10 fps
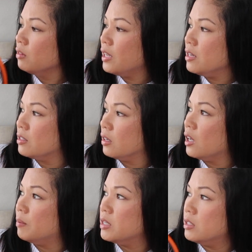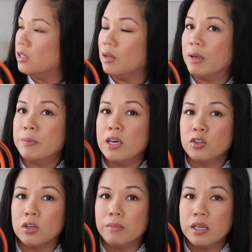of the ladies that commented on my
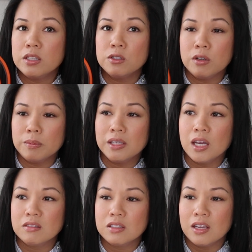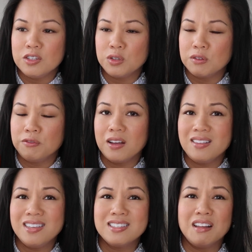picture on my Instagram account said you could
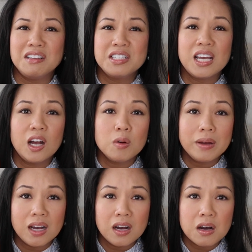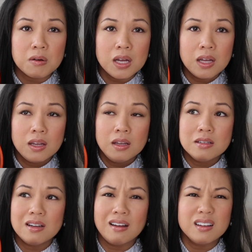find these on Taobao.com,
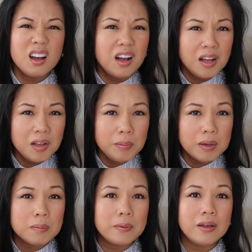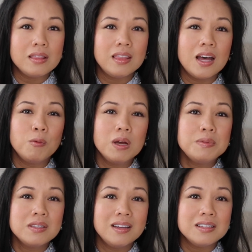but that
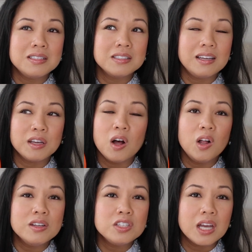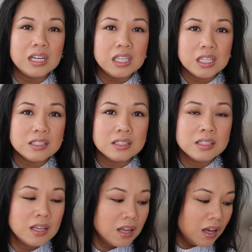website is like all in
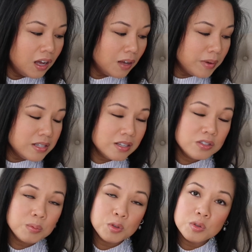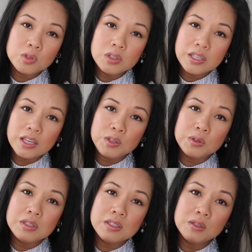Chinese. I did some Googling, and
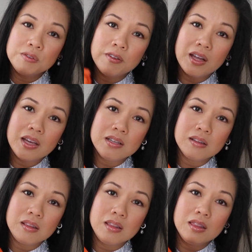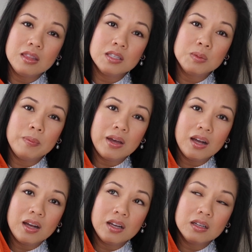you could still find this
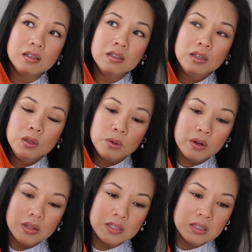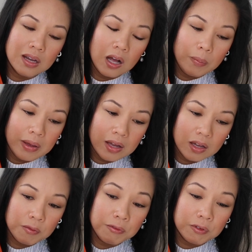bag or this style
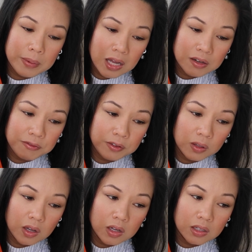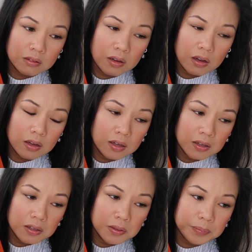bag from Ainifeel on,
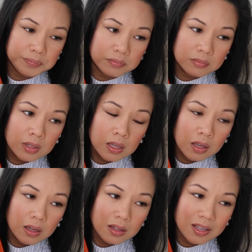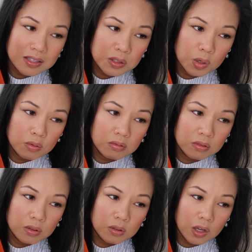I think it's
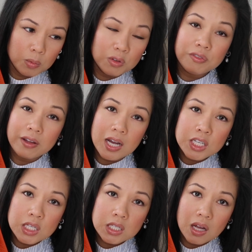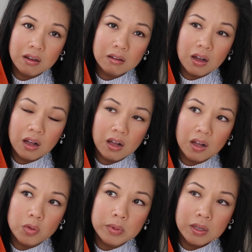
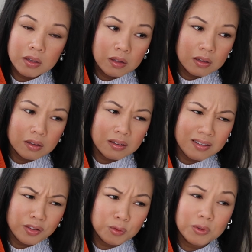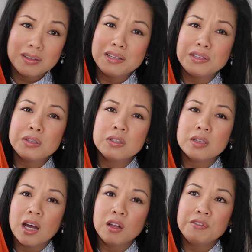globalfashion.com. Another one is
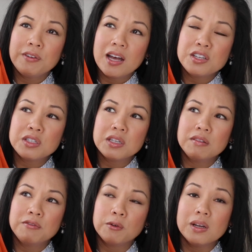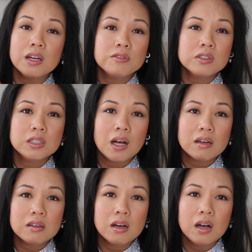
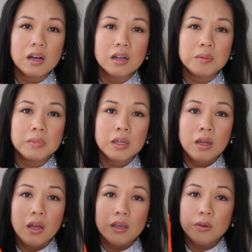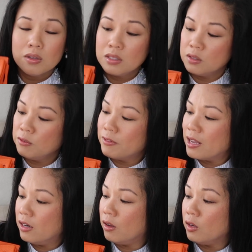stylefashionforever.com. You can still
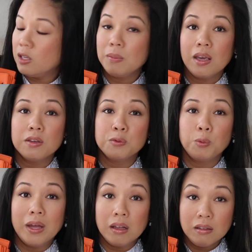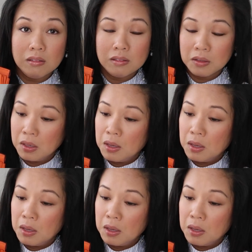find it on eBay as well,